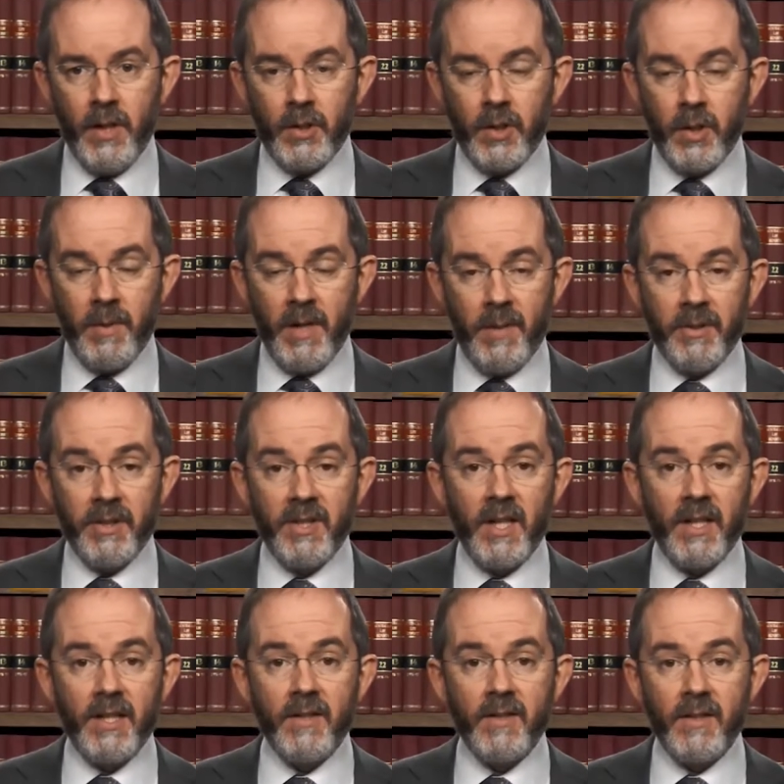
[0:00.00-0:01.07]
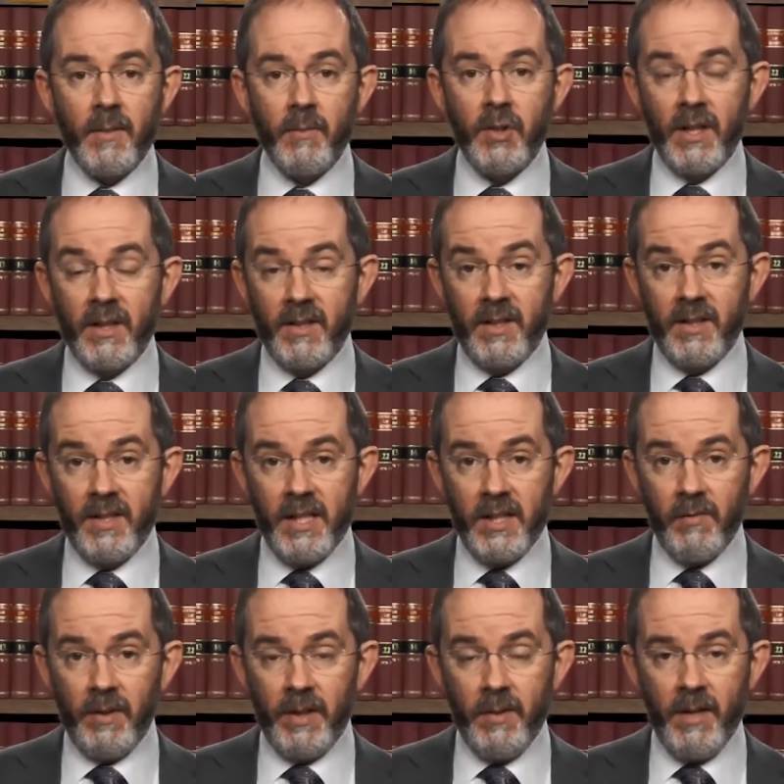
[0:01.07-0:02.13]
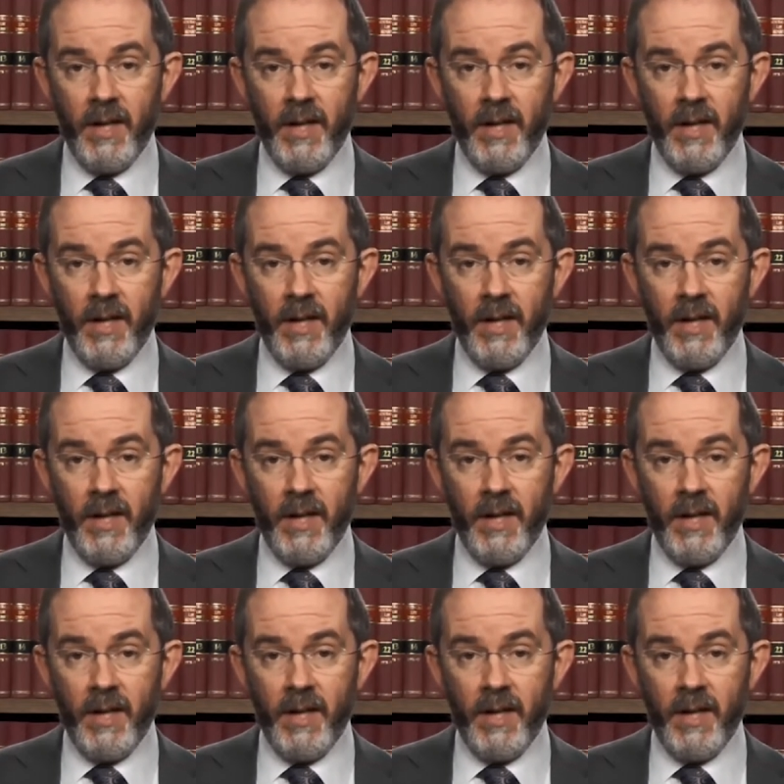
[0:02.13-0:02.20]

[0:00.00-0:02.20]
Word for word: So, to be able to study this subject successfully,